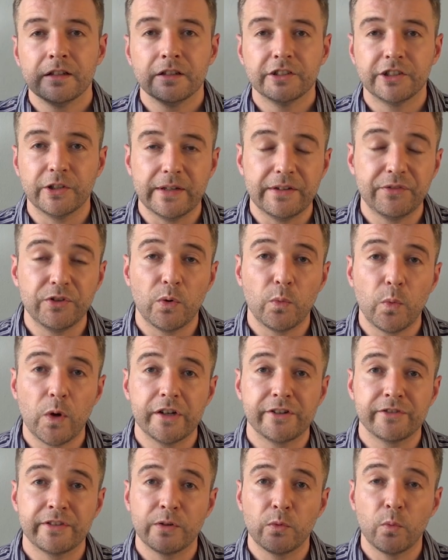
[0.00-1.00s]
So if you're
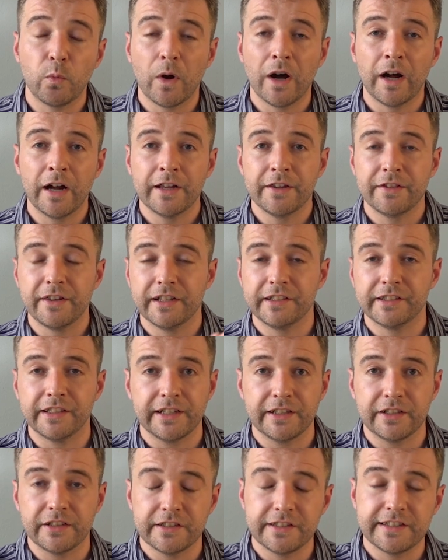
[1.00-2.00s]
wondering why there's
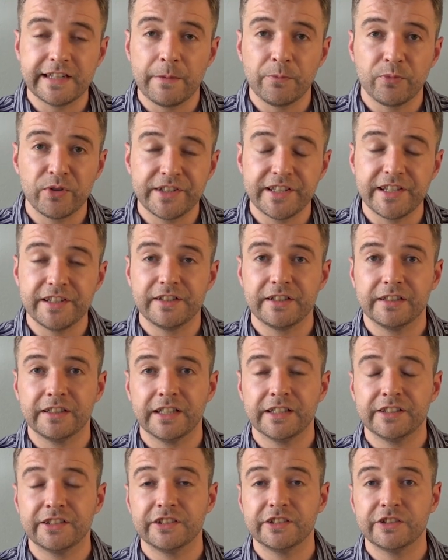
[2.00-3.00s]
like a temporary teaching
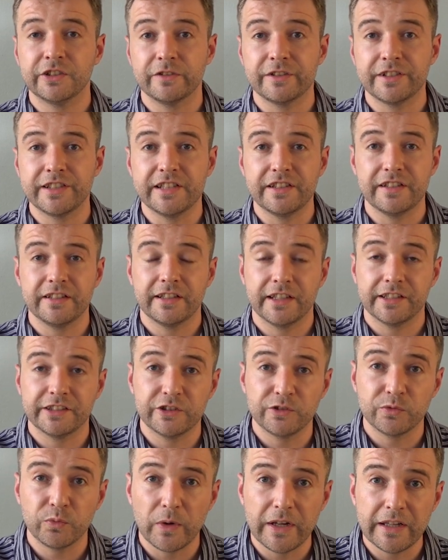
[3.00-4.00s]
license or a teaching
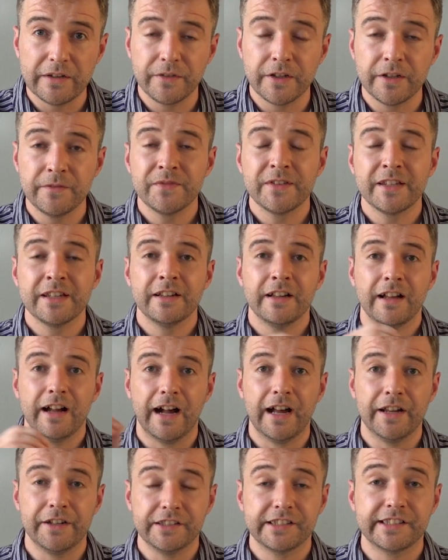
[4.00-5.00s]
license waiver
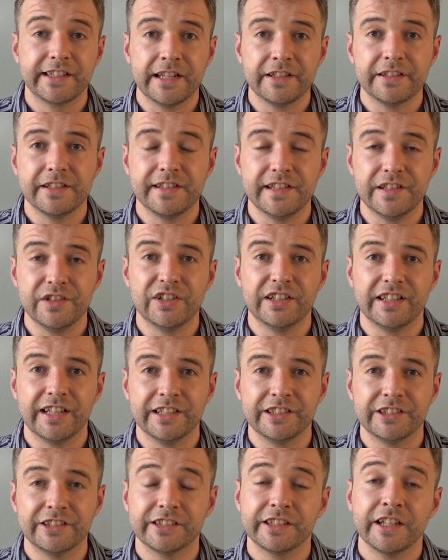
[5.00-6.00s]
and a standard teaching
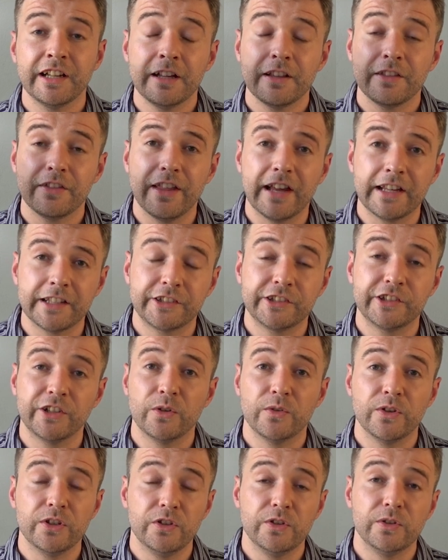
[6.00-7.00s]
license, that's
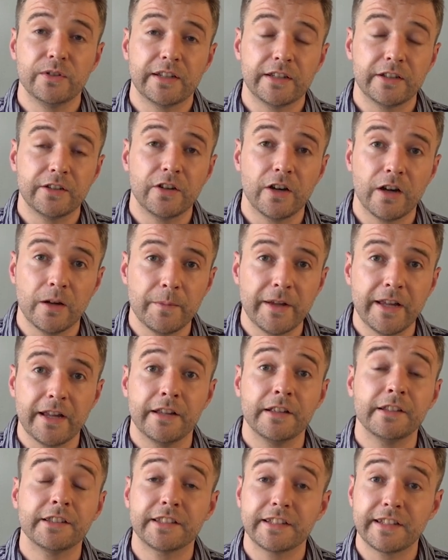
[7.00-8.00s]
so that you can come
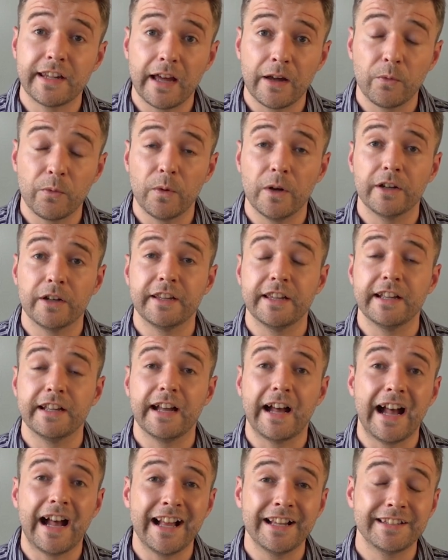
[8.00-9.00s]
here, start working,
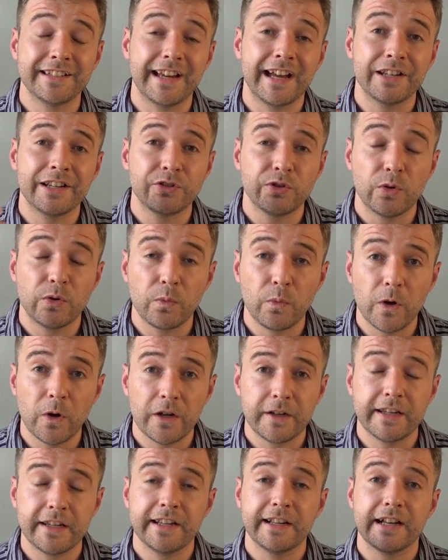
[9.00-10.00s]
and as you're
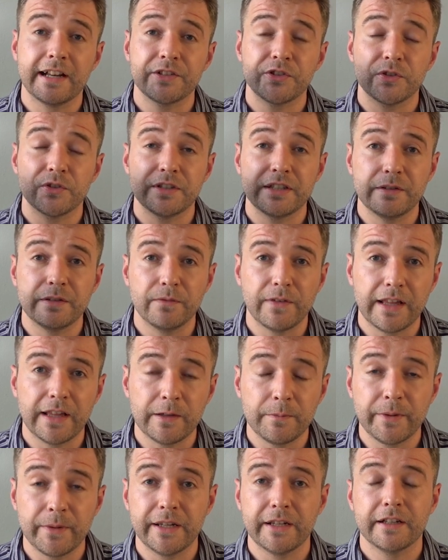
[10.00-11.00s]
working, as you're
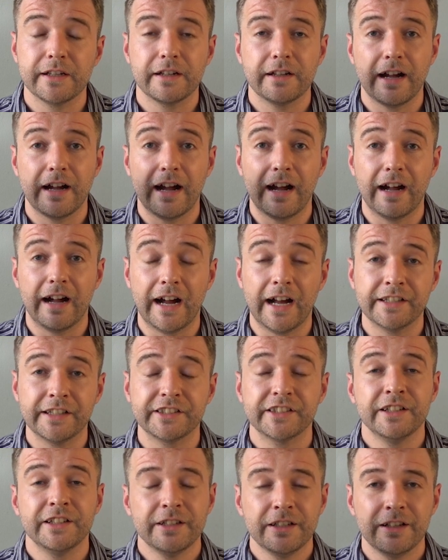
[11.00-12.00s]
developing
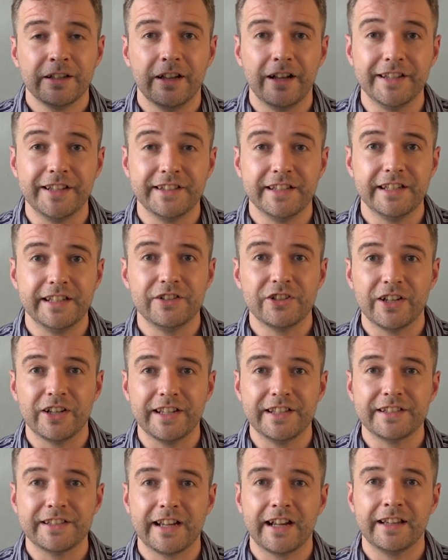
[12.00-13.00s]
as a teacher
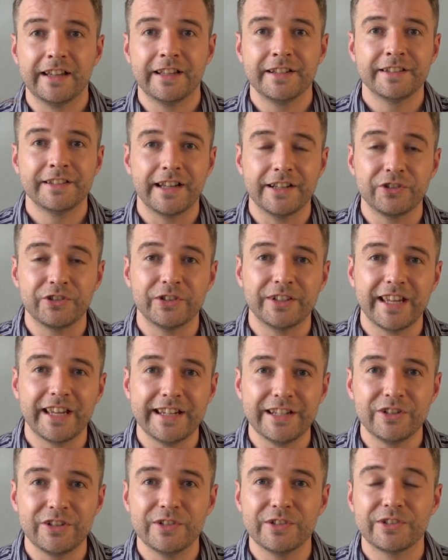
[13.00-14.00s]
in Thailand, as you're
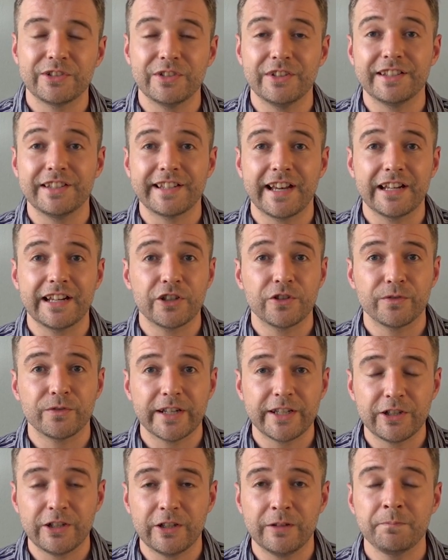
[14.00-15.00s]
getting used to the Thai
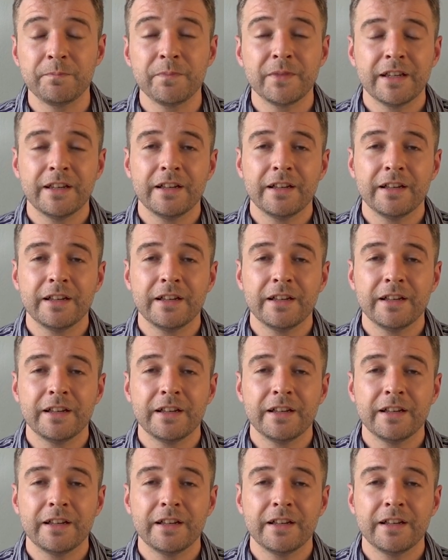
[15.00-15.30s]
curriculum,